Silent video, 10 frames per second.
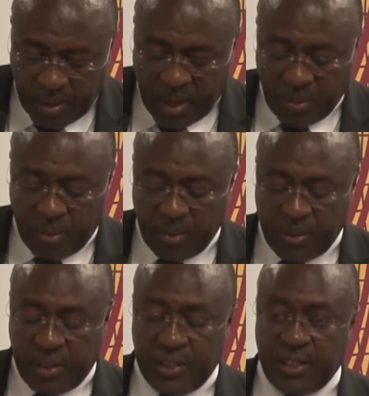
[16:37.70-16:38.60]
Now,
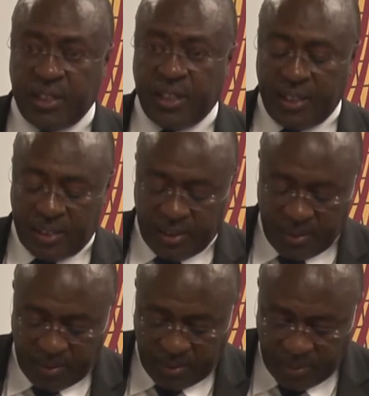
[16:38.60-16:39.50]
there is a challenge.
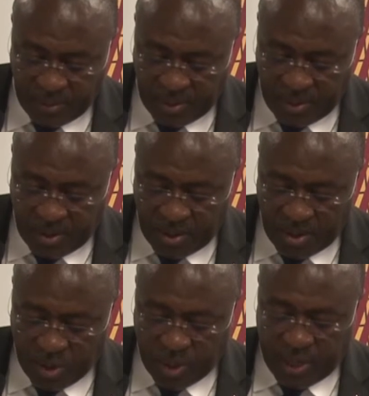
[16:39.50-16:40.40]

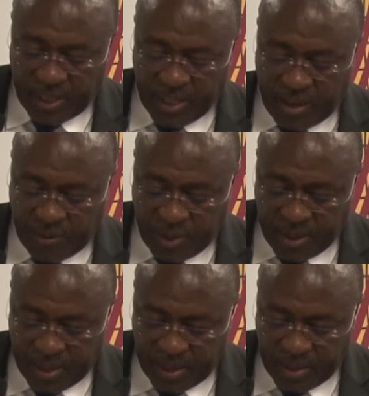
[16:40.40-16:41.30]
Whereas
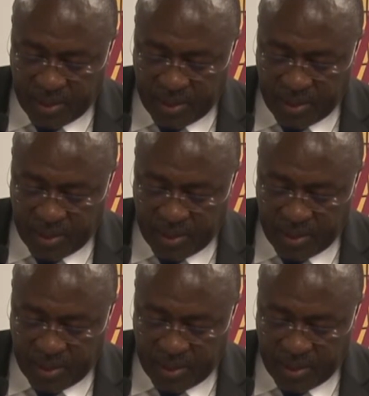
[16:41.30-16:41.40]
Africa,